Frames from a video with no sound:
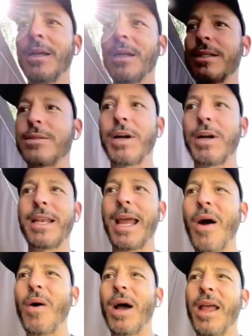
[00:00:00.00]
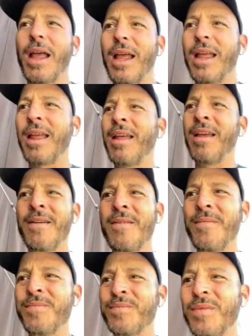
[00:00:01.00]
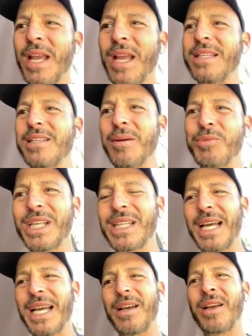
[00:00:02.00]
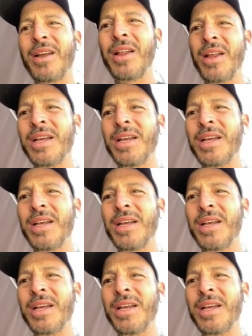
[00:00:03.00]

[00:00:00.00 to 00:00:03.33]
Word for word: I 100% believe that. It's something like.